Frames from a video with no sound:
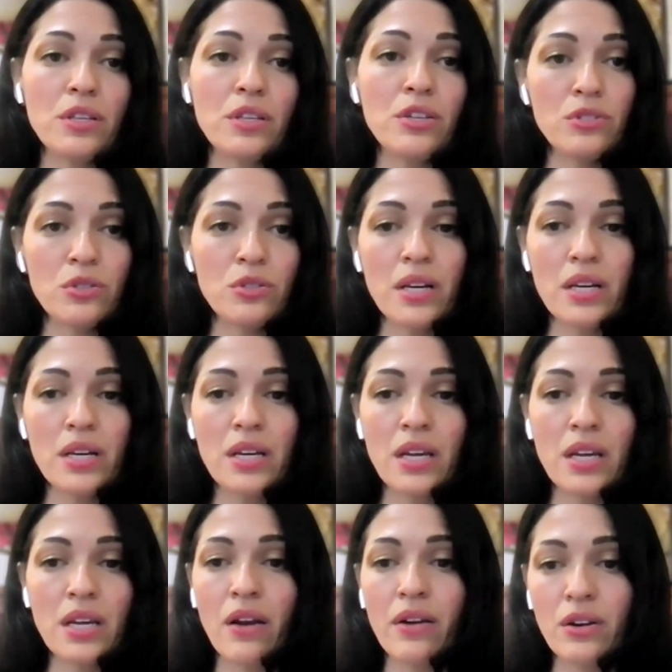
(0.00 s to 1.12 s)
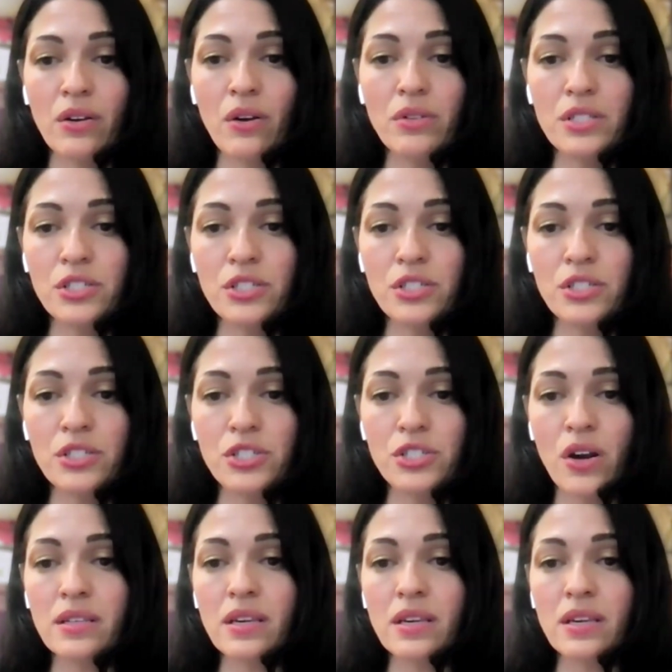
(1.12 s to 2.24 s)
You do want to carry your own
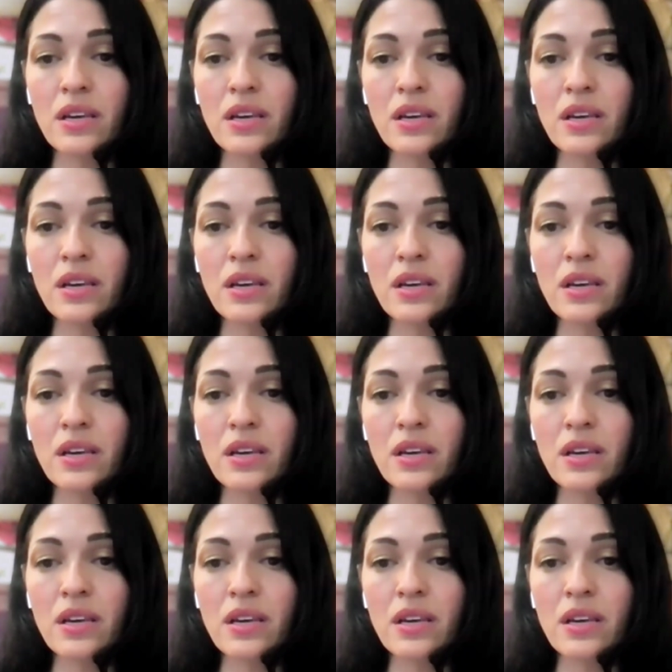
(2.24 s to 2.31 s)
insurance